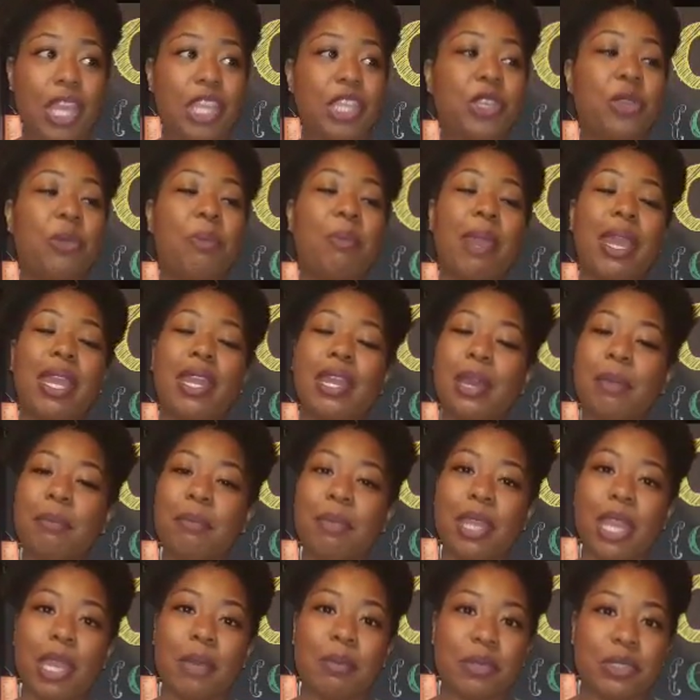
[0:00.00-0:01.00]
You may not
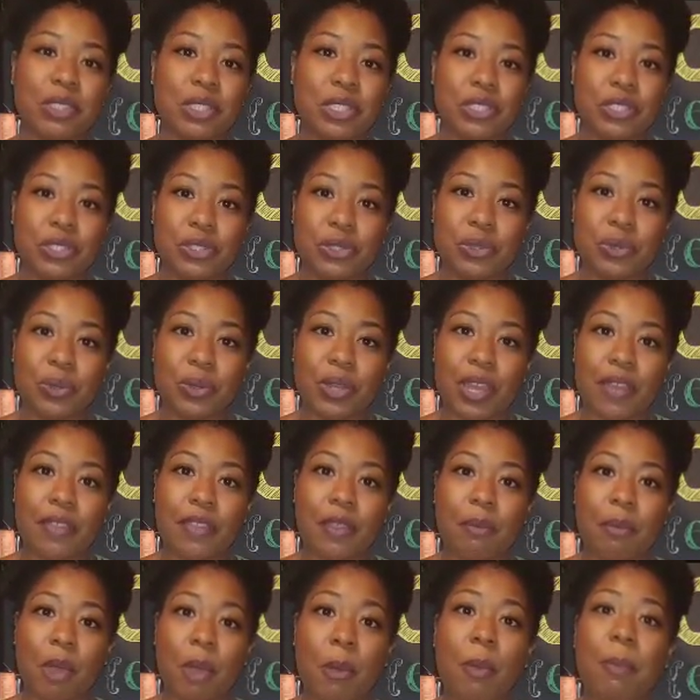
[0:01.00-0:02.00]
be able to do it at
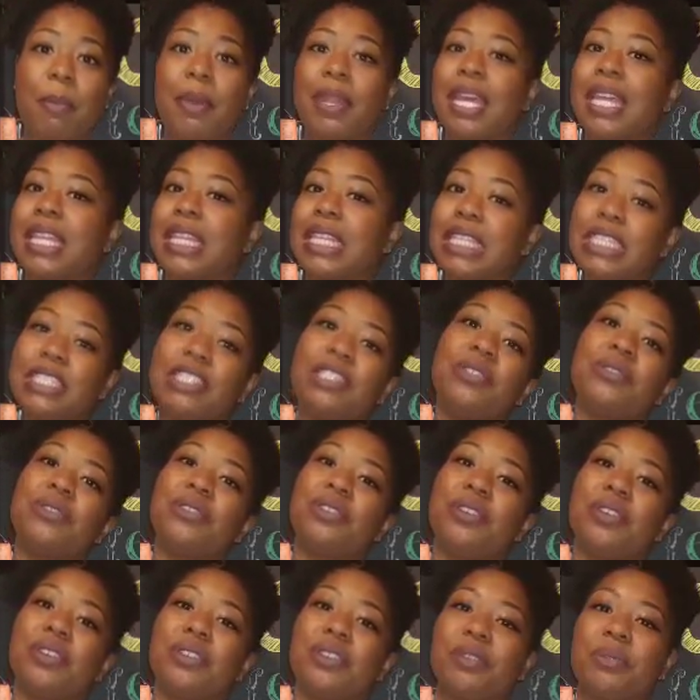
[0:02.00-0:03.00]
the moment, but at least you
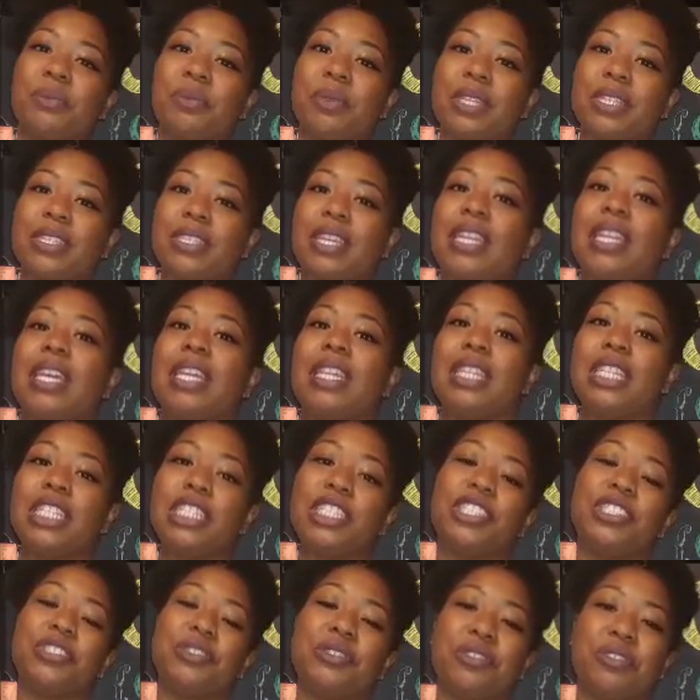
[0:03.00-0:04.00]
took the risk, and at
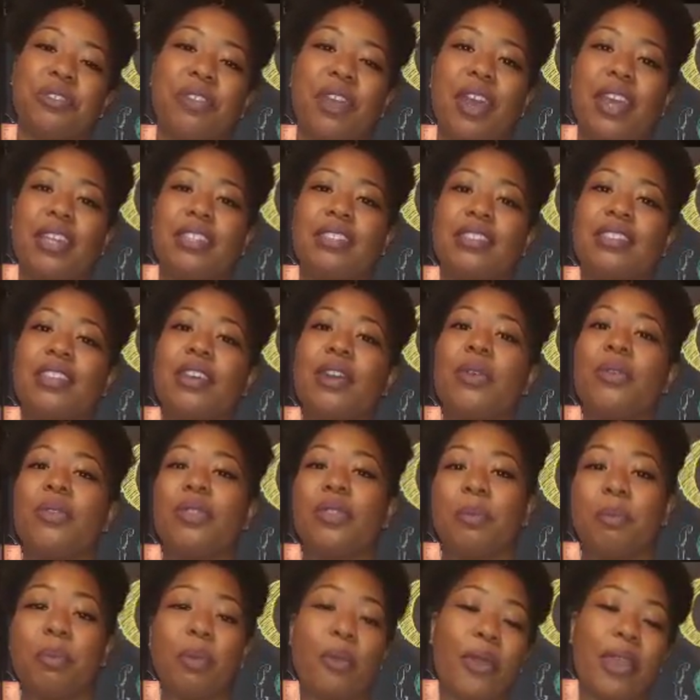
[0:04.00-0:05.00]
least you tried. So
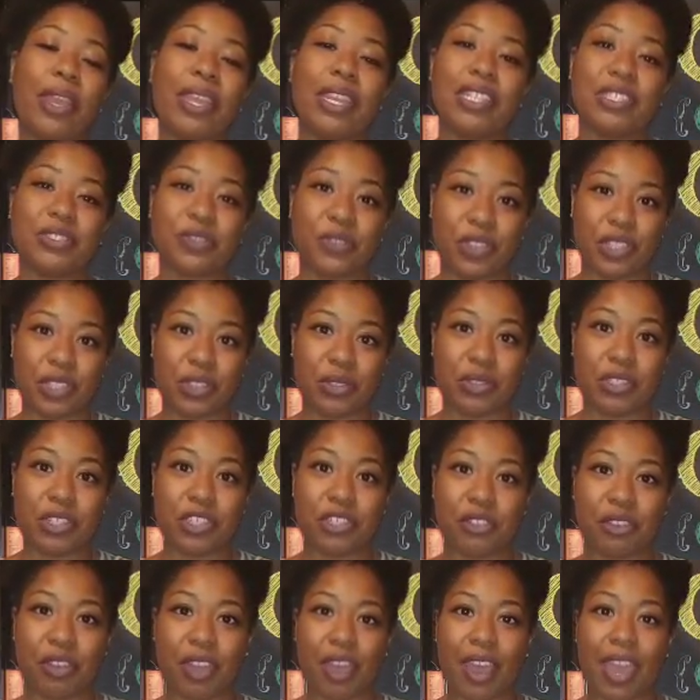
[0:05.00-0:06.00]
the point is for you to
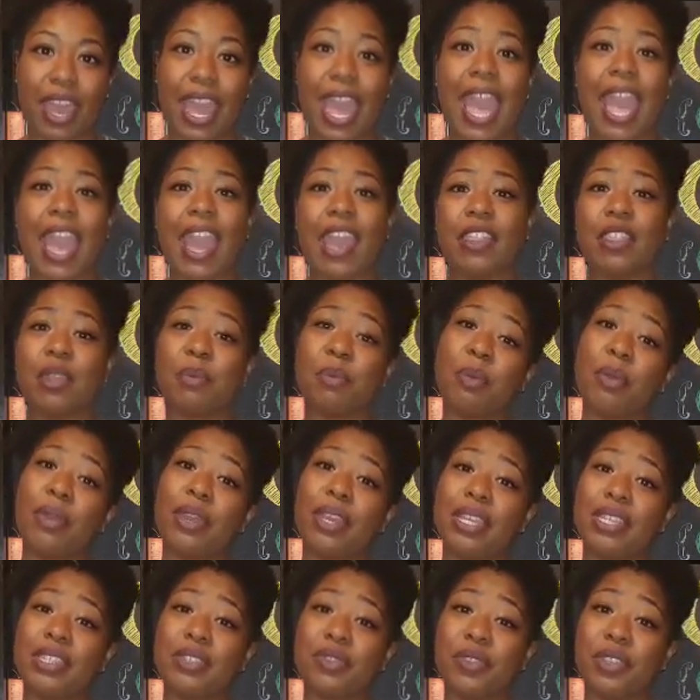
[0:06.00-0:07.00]
try, and the
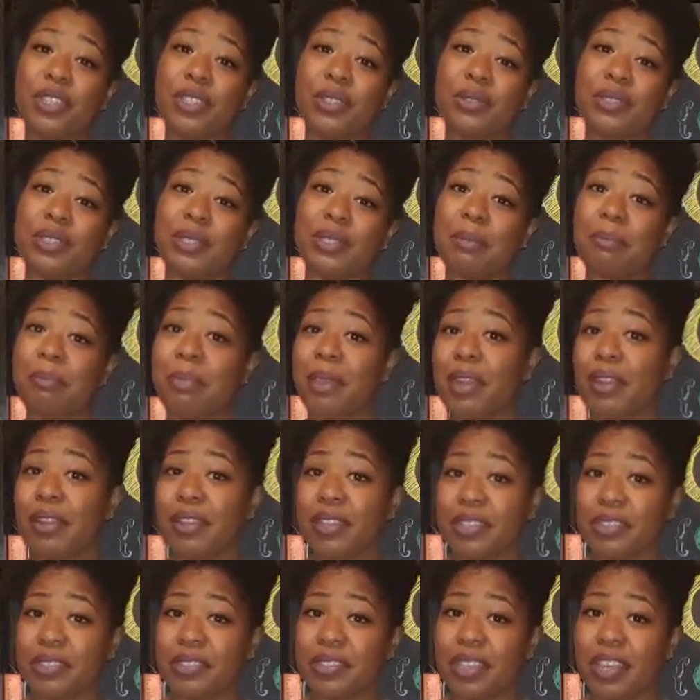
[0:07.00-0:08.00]
point is for you to bet
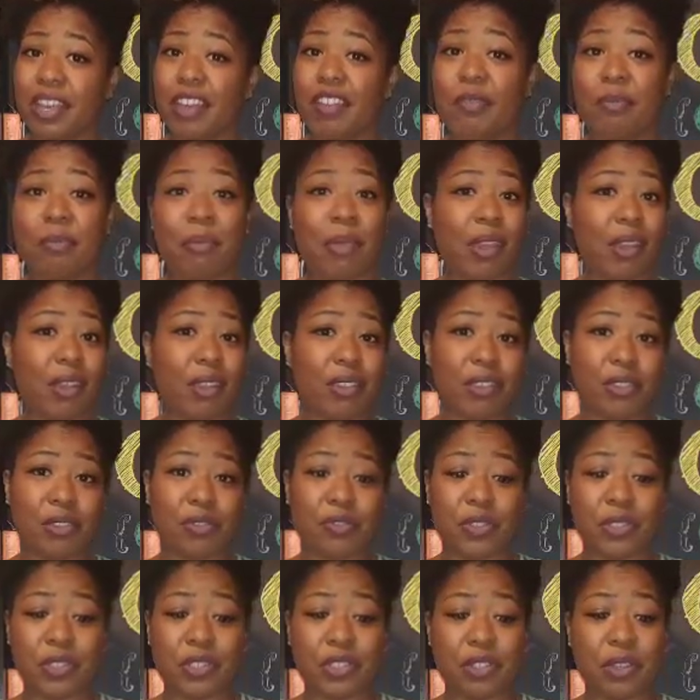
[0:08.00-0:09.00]
on yourself, bet on your
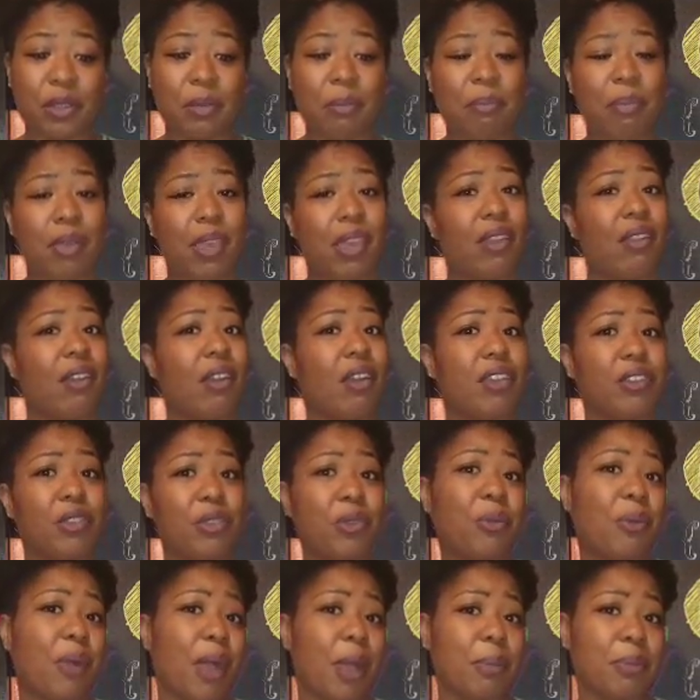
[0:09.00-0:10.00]
future, and bet on
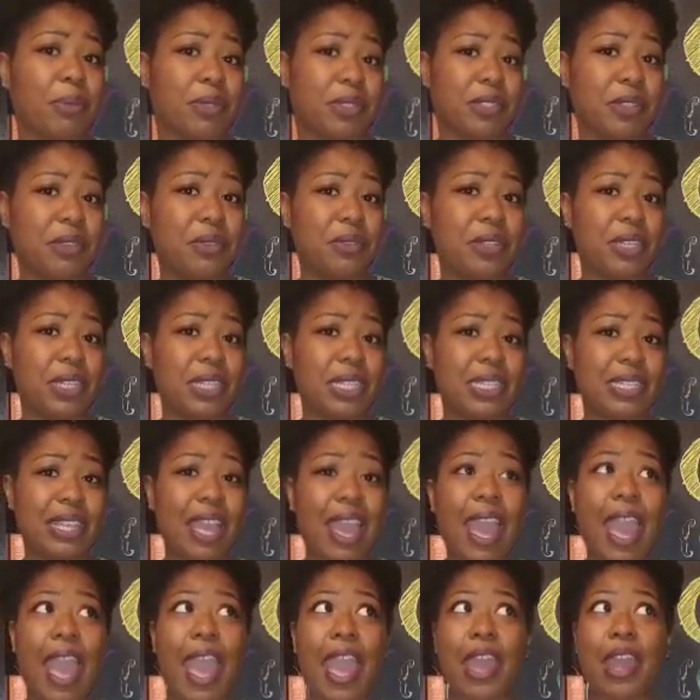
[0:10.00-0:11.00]
new opportunities,
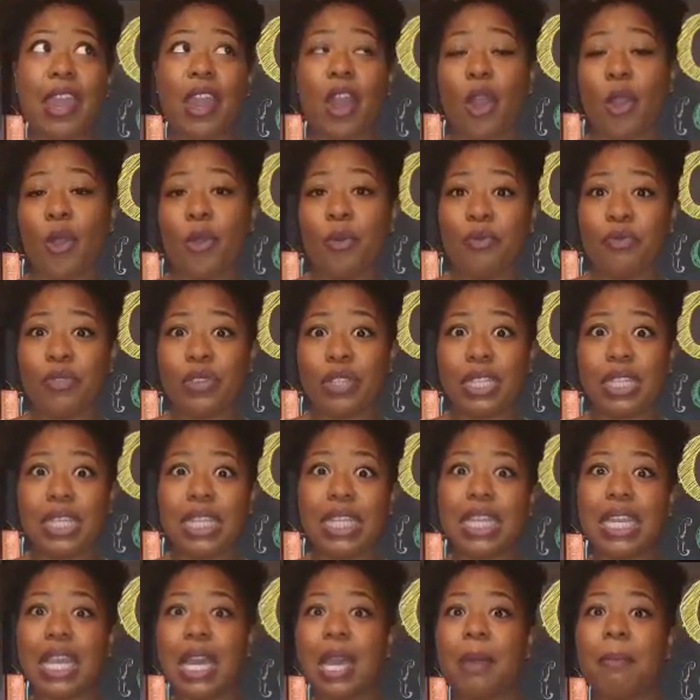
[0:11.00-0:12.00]
and
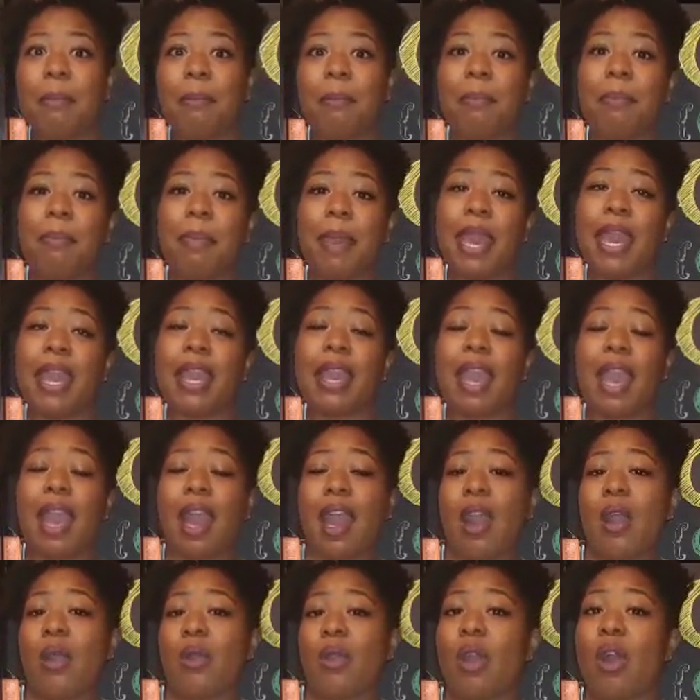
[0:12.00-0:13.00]
hopefully come back
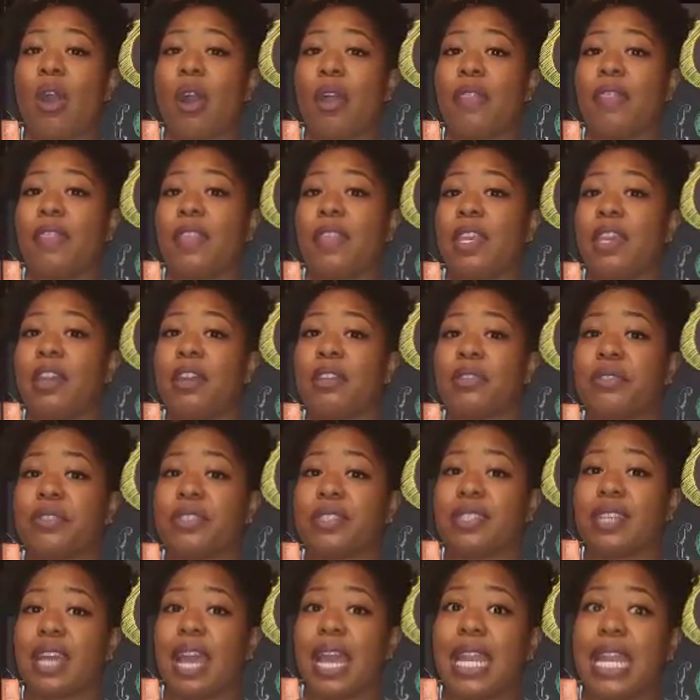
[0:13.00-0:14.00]
out on the other
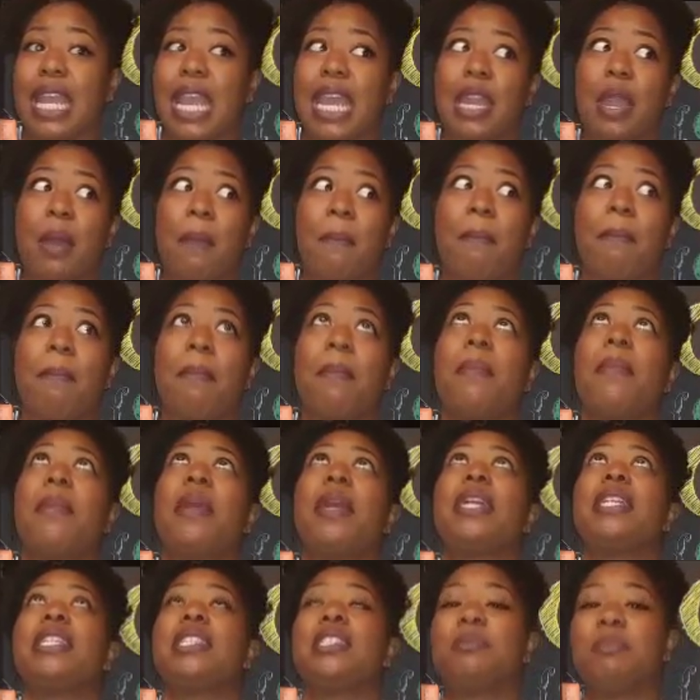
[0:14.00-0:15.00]
side in a
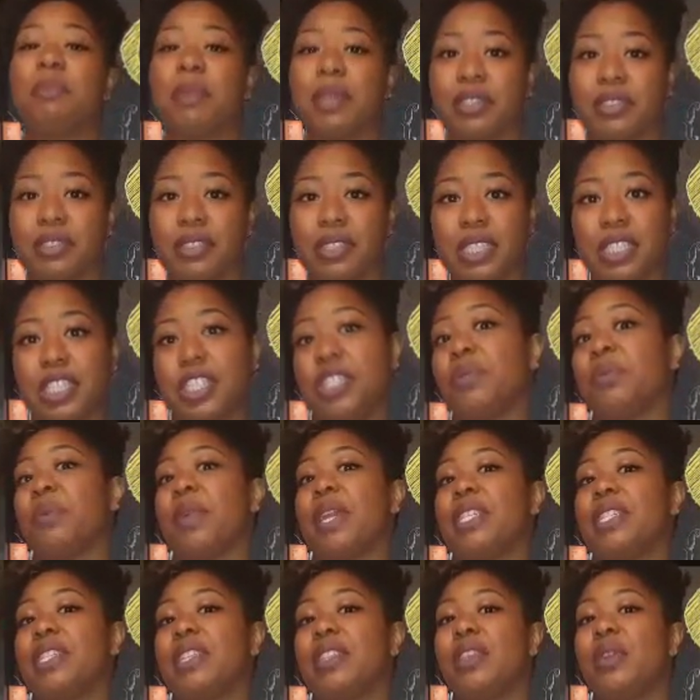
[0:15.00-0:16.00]
much better
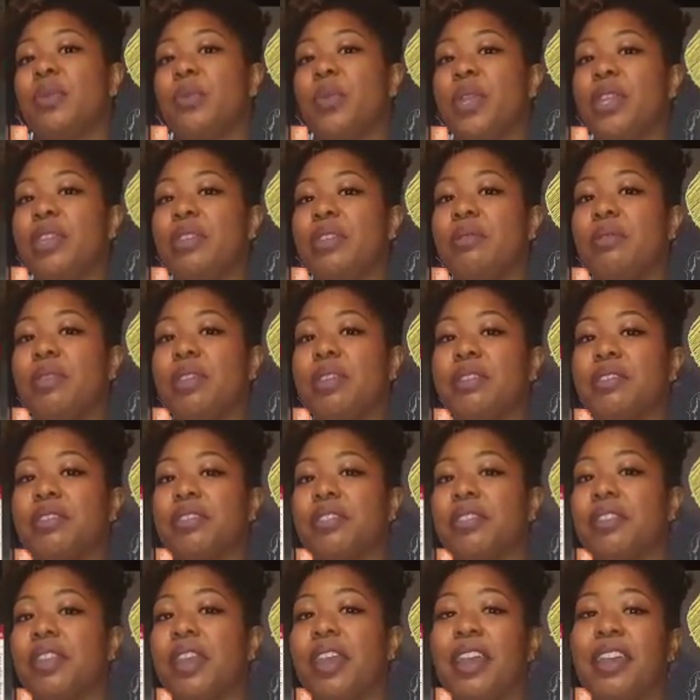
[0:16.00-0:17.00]
situation than when you
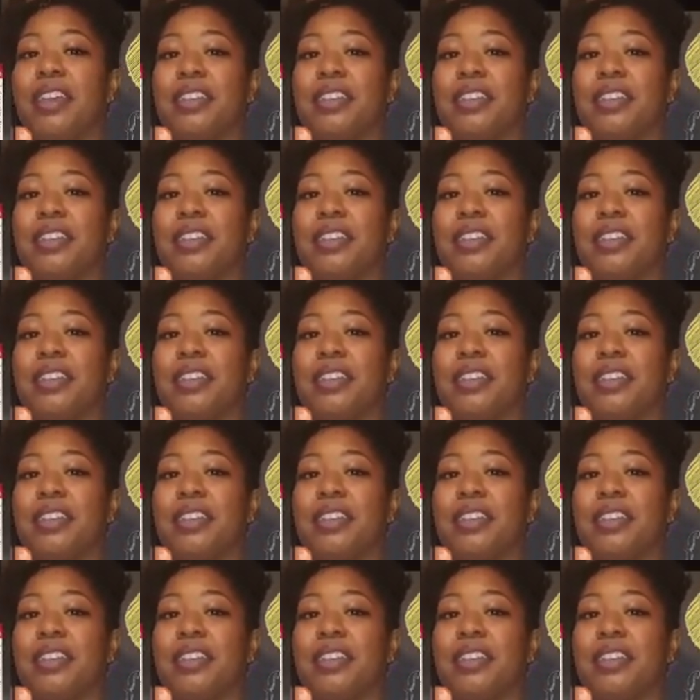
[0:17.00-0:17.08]
entered.